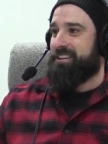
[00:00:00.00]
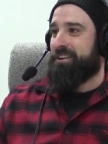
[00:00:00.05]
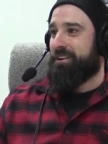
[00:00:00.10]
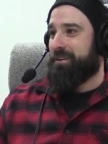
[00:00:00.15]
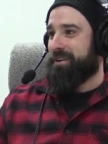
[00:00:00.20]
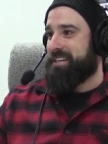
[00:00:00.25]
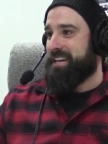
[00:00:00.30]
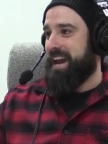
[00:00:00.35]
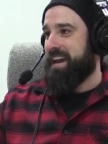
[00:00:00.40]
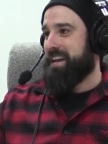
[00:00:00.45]

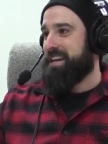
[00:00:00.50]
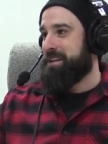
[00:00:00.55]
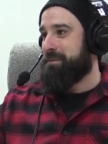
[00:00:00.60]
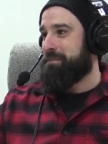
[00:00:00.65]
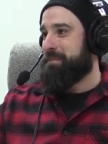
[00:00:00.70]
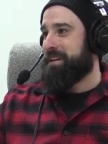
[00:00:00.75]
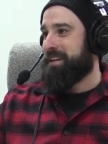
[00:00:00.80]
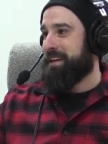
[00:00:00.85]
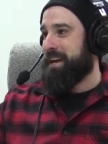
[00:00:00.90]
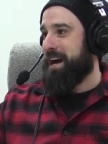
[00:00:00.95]
tacky bit
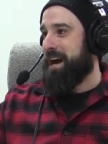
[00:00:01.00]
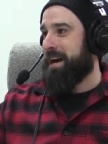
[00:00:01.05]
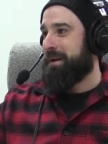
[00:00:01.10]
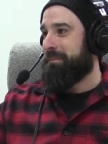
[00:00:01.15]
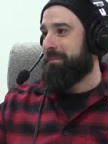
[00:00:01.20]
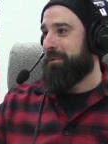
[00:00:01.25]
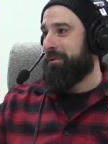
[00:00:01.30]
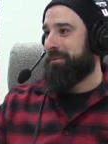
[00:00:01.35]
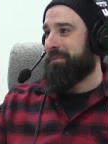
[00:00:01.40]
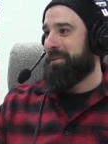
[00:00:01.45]
of
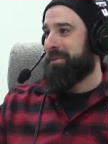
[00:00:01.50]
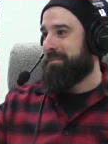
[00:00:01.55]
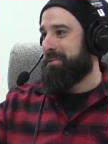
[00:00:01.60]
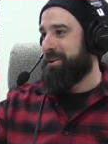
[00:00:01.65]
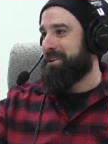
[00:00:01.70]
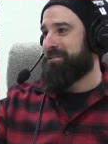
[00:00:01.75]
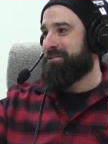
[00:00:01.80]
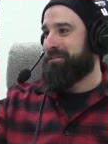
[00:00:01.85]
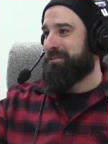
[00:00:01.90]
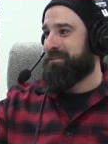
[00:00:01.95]
cardboard with a
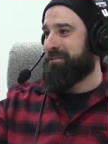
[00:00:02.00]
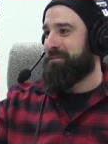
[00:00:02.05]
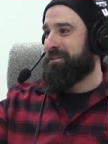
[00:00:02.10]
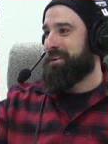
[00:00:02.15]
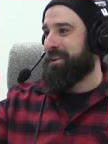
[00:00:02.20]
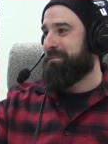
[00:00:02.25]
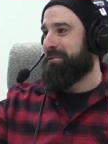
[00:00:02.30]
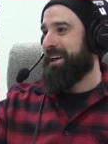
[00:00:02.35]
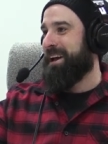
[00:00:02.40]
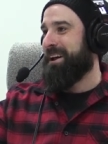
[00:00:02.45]
picture of a footy
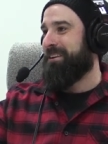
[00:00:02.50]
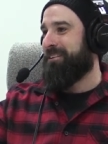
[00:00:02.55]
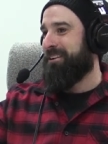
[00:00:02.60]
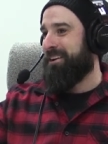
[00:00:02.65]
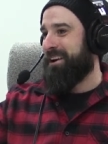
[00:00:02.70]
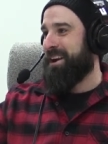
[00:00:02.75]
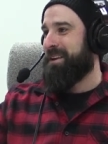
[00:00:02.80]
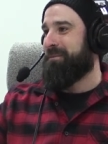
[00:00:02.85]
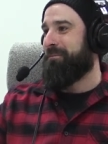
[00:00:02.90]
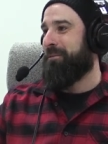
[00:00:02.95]
player on
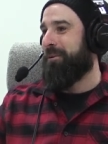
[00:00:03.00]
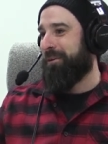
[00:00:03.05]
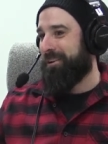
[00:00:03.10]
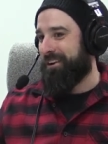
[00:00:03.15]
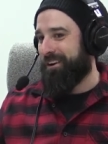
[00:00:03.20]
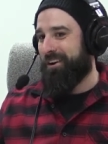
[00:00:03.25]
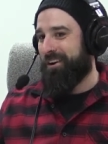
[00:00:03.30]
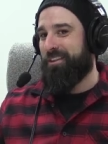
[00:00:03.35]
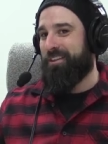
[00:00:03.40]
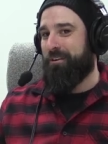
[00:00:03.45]
anymore. You
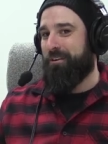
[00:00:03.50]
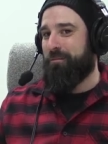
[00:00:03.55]
know, they're a bit